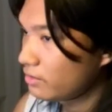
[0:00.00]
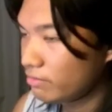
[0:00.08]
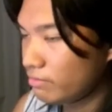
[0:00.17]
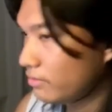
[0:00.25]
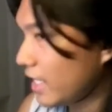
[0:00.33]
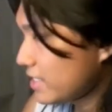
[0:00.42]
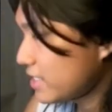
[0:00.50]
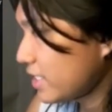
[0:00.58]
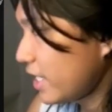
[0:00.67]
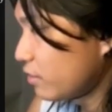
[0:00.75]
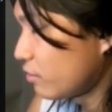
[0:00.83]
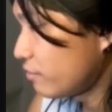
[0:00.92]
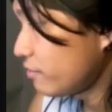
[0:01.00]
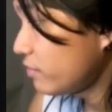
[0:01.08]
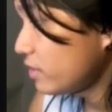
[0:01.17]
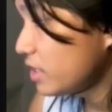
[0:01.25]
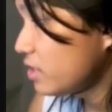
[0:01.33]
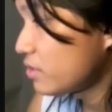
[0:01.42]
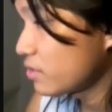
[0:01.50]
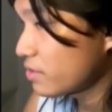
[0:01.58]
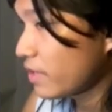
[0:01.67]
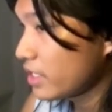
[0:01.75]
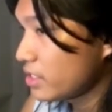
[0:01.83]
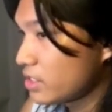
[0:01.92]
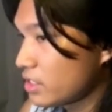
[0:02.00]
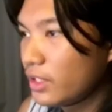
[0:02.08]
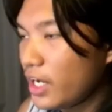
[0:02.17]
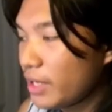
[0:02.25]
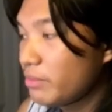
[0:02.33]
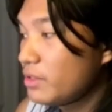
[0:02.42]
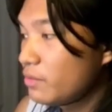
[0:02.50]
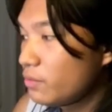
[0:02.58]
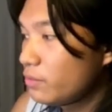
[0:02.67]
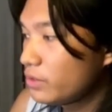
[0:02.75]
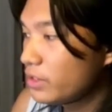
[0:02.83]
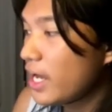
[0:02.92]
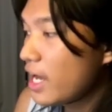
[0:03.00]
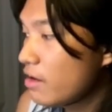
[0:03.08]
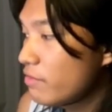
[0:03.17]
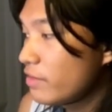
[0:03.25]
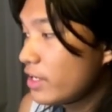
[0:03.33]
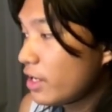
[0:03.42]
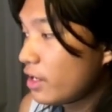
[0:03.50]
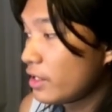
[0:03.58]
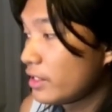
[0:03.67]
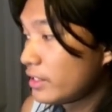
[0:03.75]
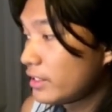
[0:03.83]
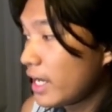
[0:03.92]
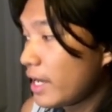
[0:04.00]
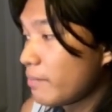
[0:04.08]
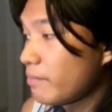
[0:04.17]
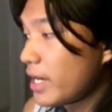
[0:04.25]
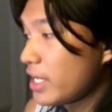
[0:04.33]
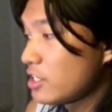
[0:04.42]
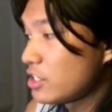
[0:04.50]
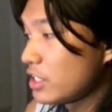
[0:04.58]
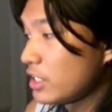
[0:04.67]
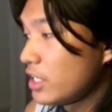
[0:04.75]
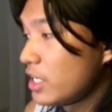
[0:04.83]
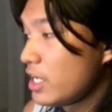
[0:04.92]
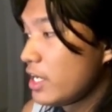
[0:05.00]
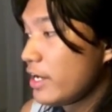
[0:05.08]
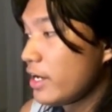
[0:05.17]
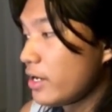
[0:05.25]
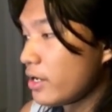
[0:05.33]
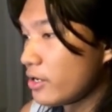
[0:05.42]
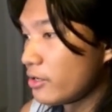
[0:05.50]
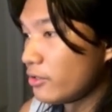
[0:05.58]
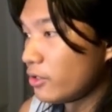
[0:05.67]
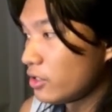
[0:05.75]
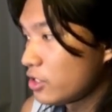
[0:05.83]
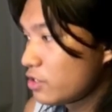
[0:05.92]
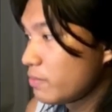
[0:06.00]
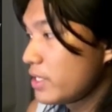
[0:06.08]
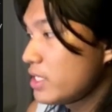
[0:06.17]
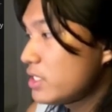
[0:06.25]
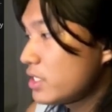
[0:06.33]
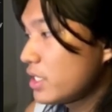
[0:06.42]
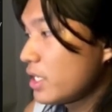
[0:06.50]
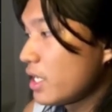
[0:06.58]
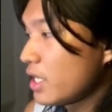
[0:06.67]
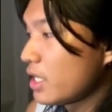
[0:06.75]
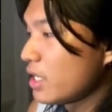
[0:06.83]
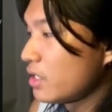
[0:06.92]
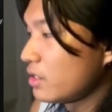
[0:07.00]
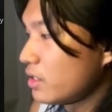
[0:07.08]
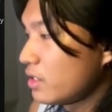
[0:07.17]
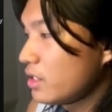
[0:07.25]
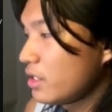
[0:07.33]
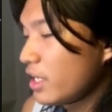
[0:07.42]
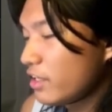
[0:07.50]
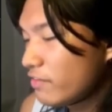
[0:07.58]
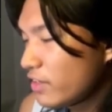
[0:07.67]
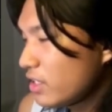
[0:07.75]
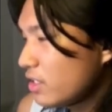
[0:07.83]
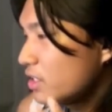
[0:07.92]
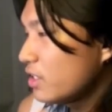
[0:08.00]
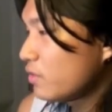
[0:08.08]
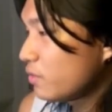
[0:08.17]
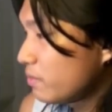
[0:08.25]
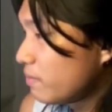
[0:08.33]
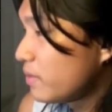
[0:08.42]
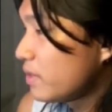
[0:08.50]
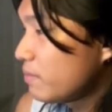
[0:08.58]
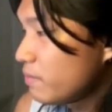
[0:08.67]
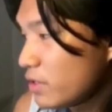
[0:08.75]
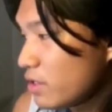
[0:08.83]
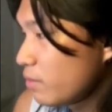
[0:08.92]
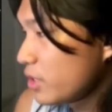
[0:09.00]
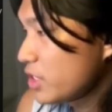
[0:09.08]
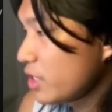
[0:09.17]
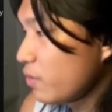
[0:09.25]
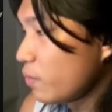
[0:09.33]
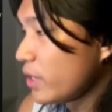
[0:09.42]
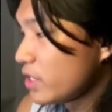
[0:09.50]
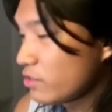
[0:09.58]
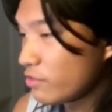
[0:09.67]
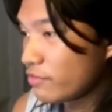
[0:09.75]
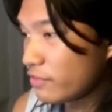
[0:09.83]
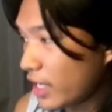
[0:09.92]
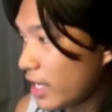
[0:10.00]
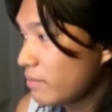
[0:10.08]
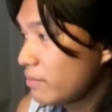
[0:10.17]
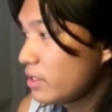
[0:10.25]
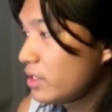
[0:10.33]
that's kind of tedious, right? I mean, we'll have a hard time managing our knowledge base, and I think it would be pretty much a waste of time